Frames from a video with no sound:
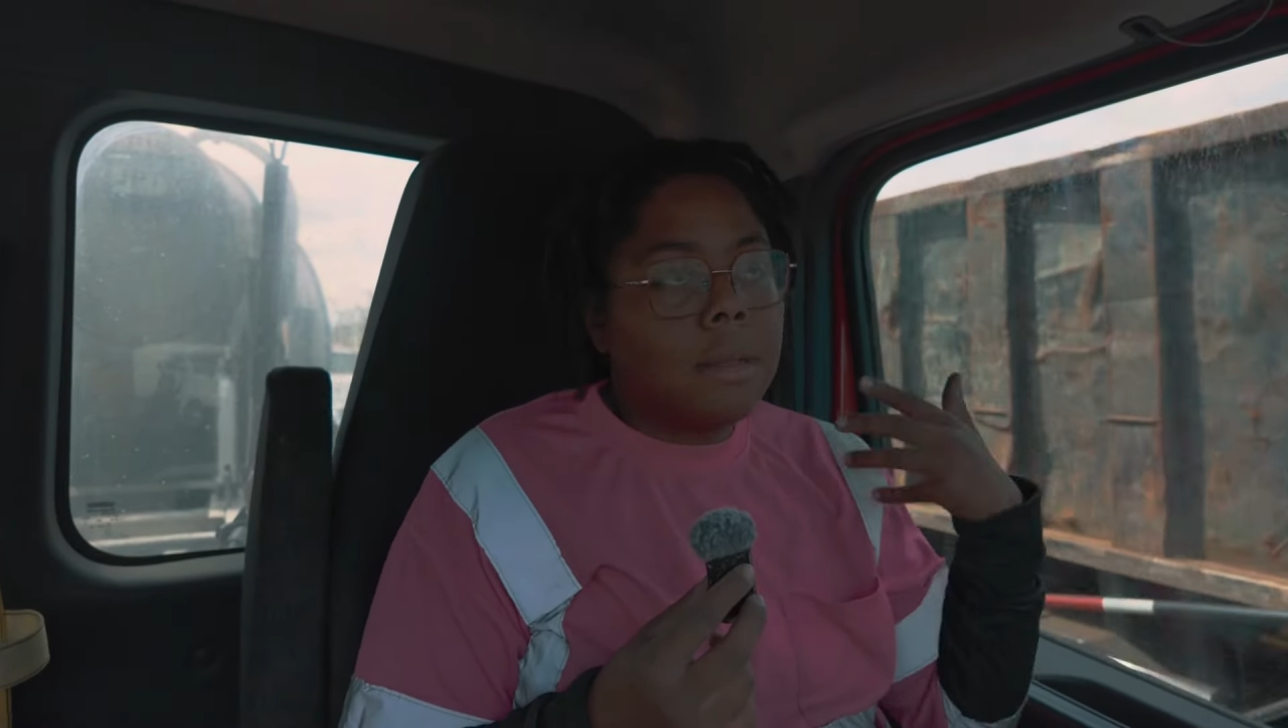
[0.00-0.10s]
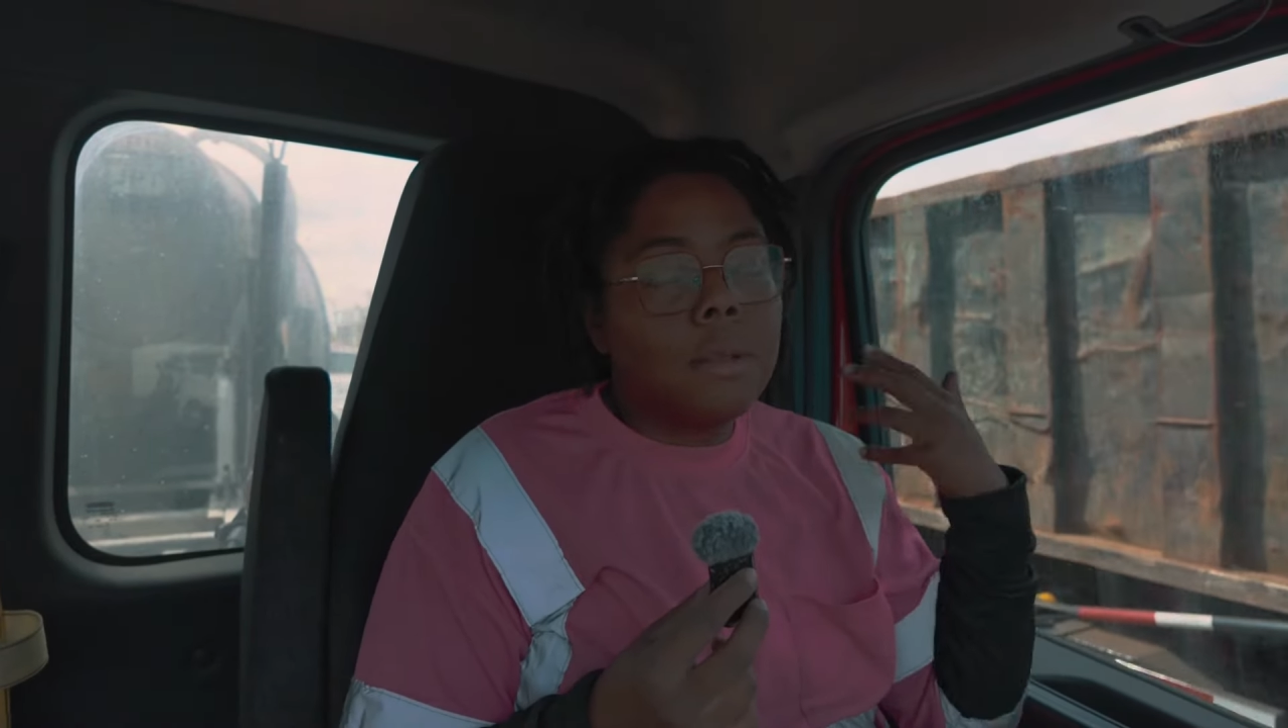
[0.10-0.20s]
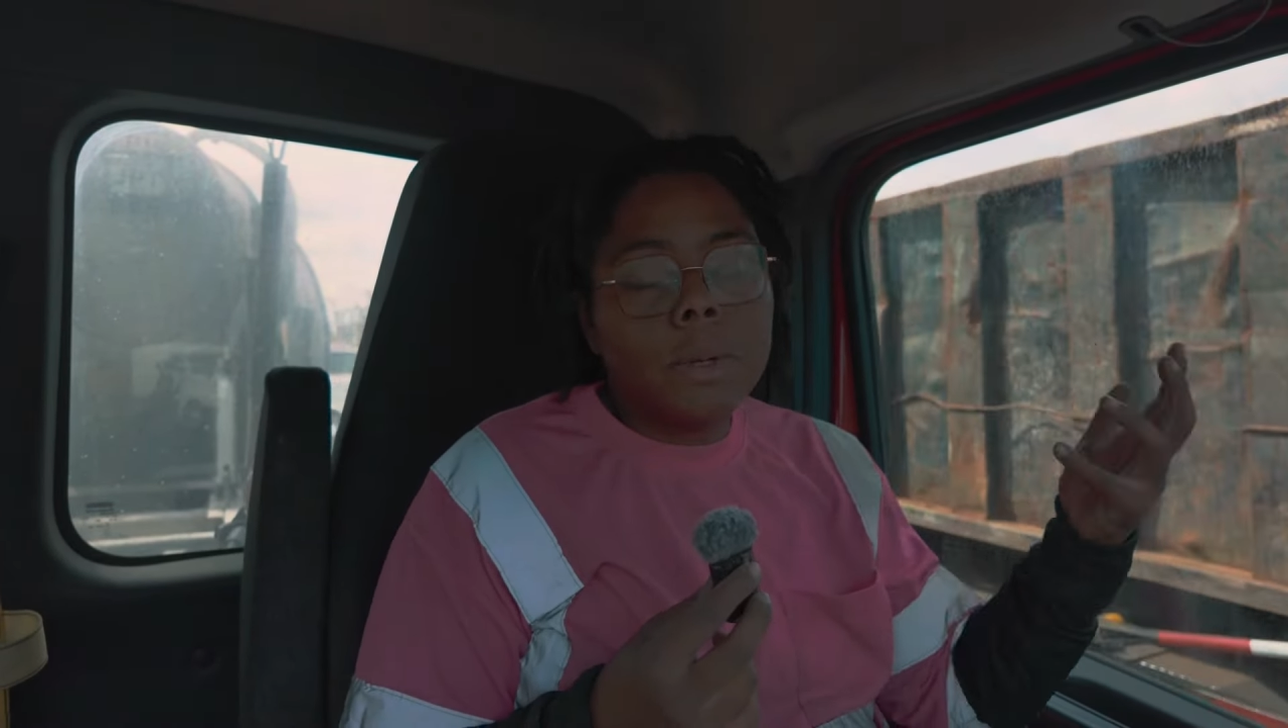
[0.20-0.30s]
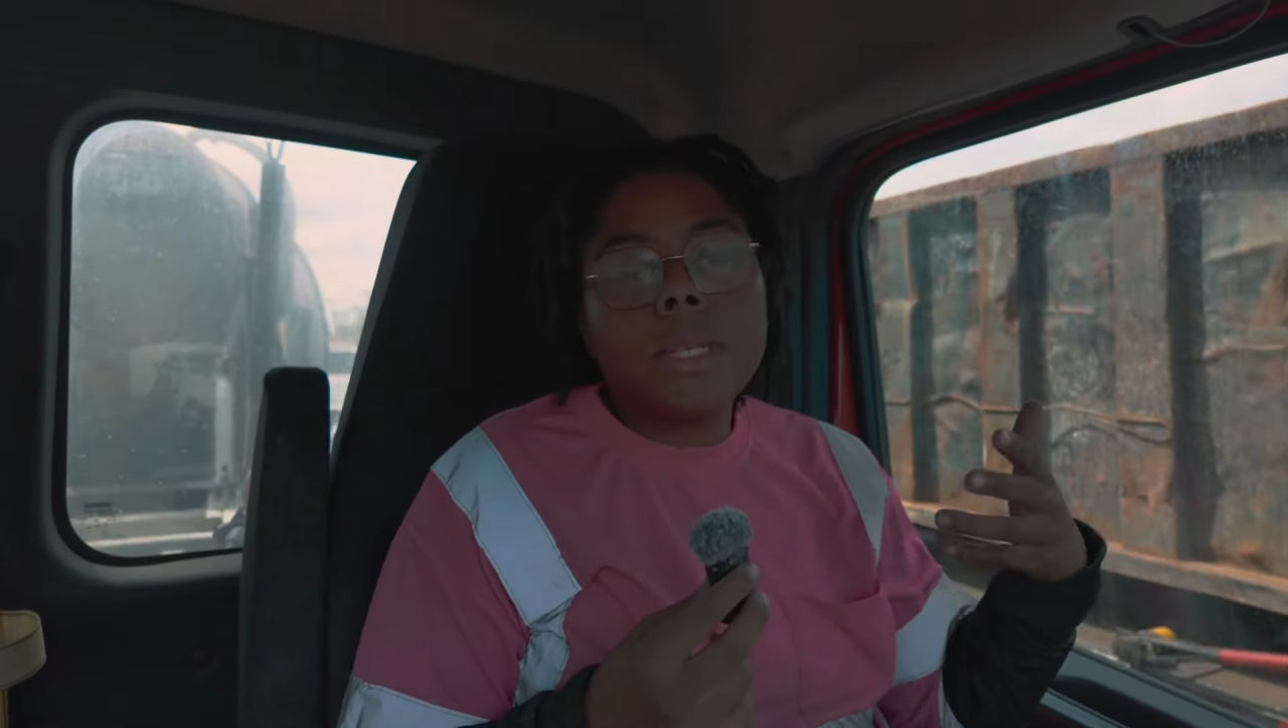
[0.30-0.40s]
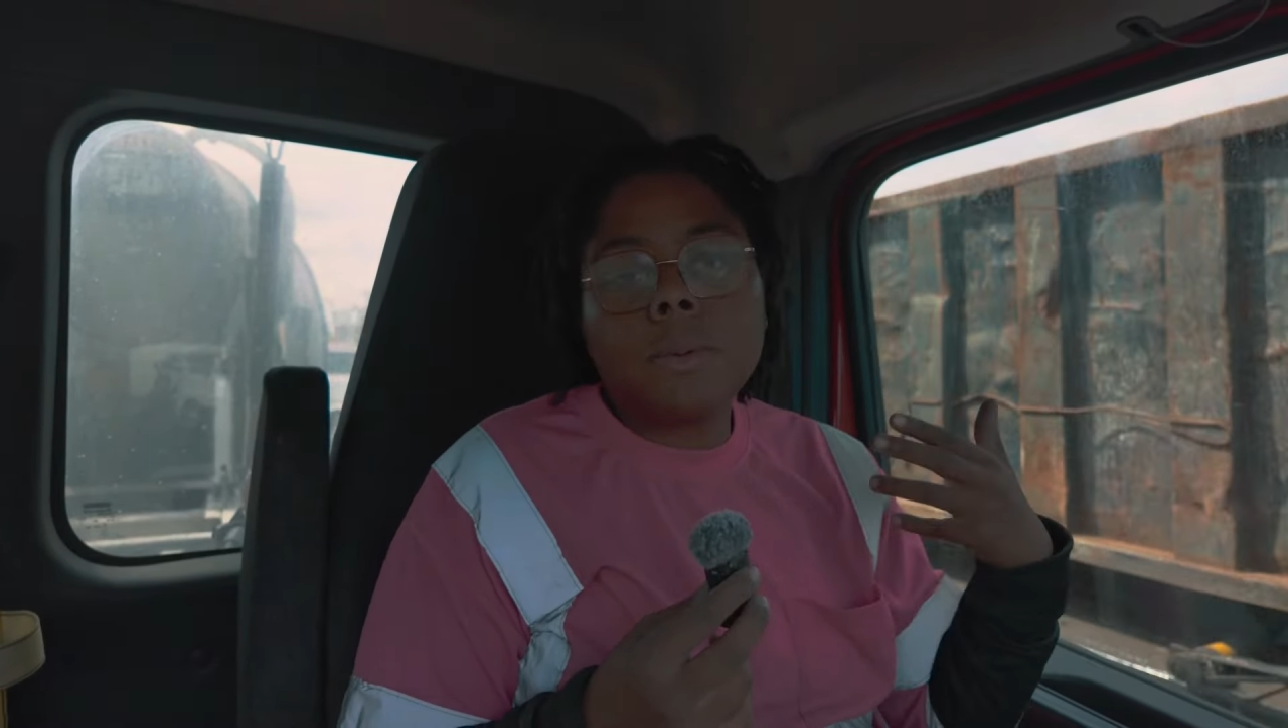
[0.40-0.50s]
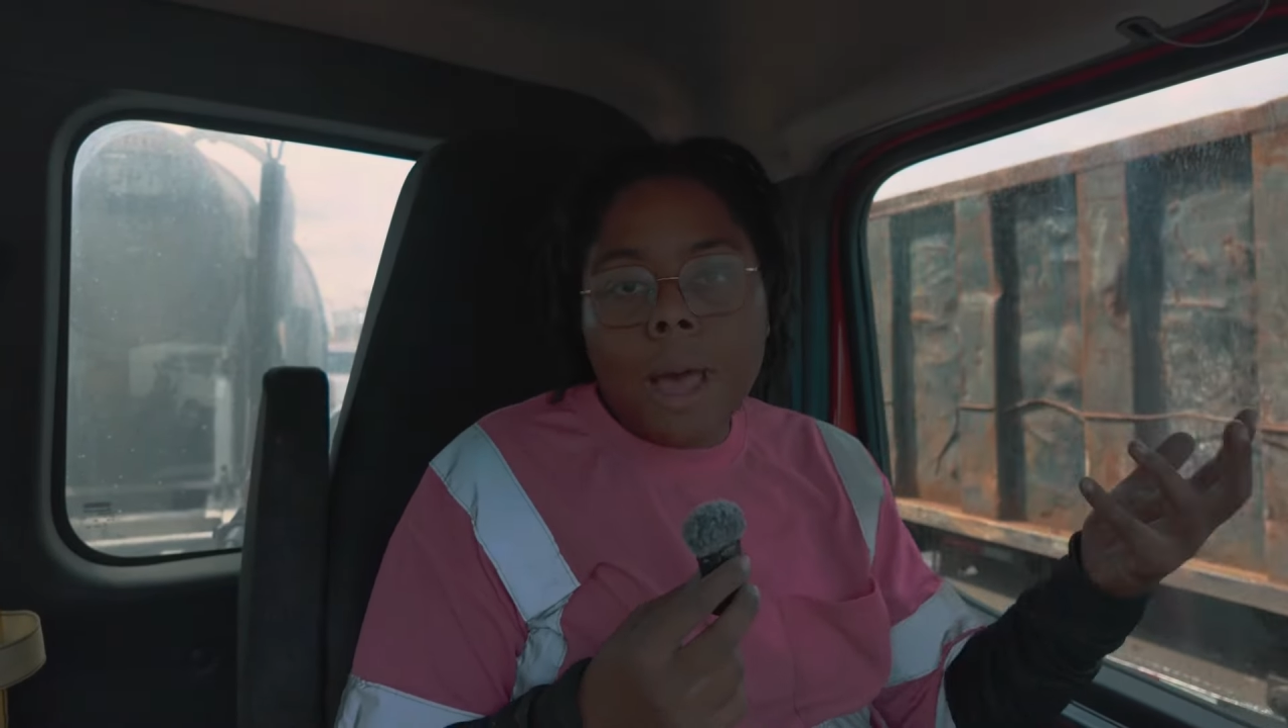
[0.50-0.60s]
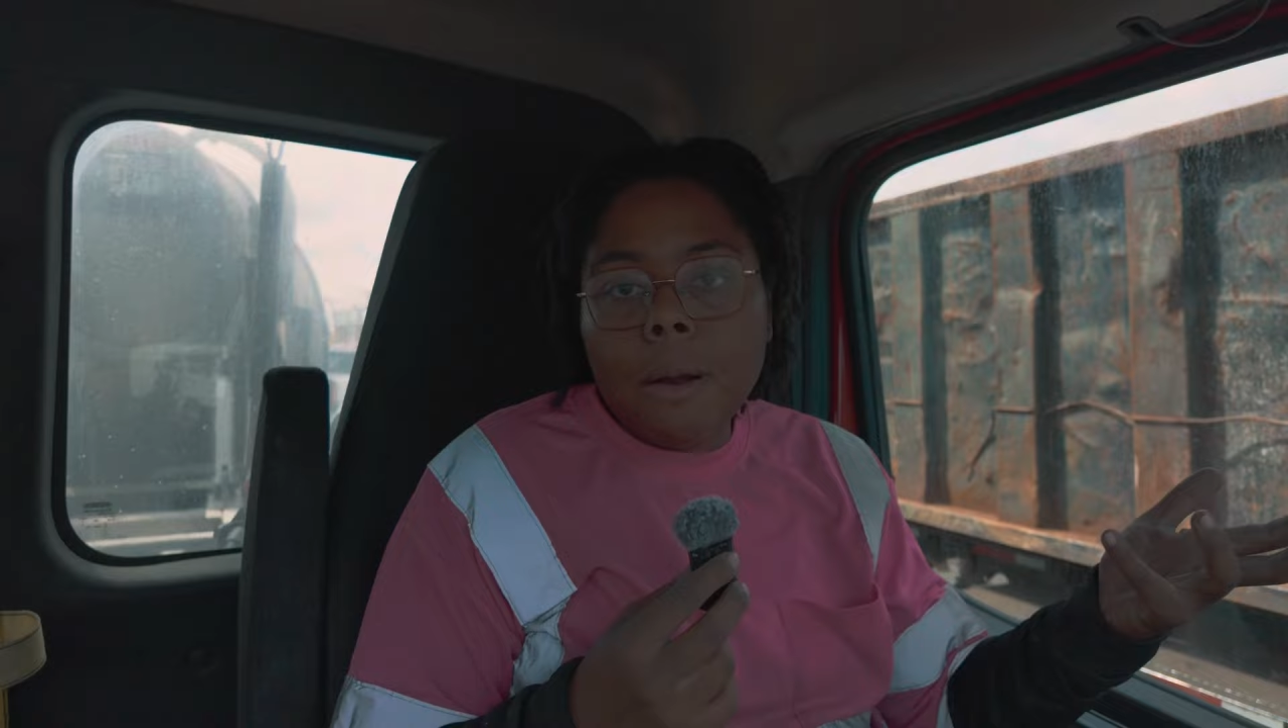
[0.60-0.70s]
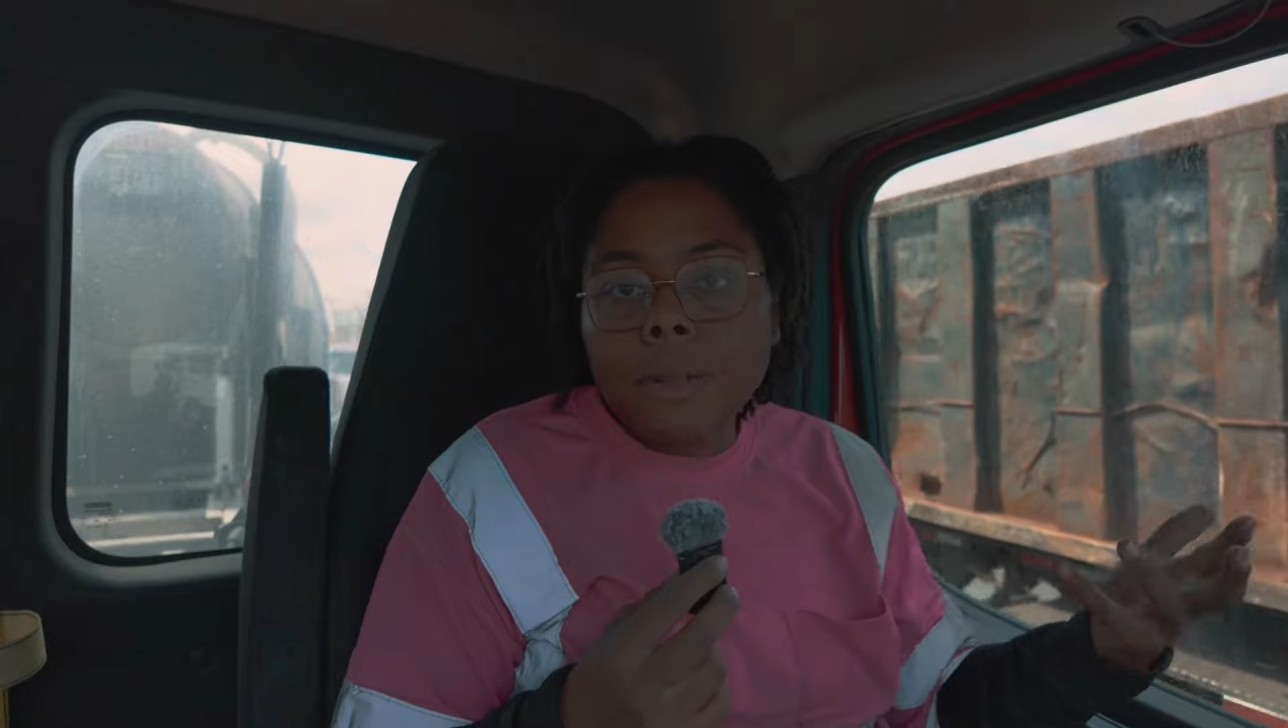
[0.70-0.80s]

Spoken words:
The reason why